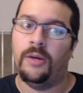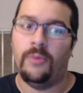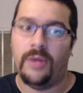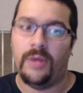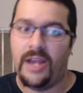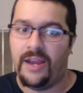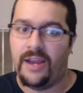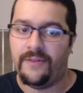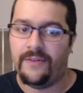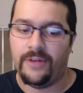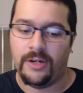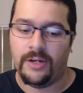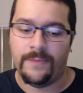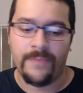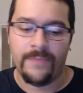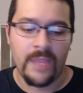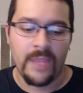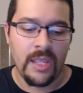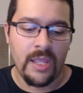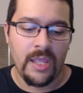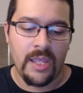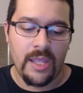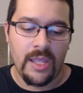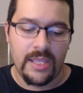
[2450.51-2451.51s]
whatever,
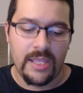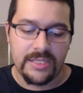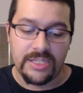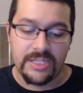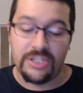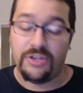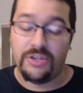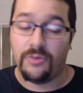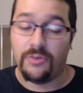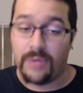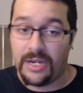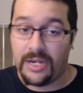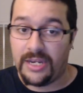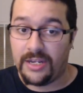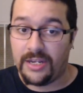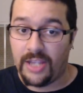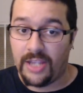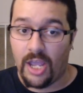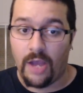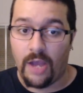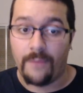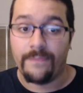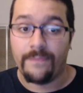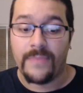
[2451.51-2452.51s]
until you're ready to
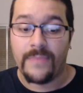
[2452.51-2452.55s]
go.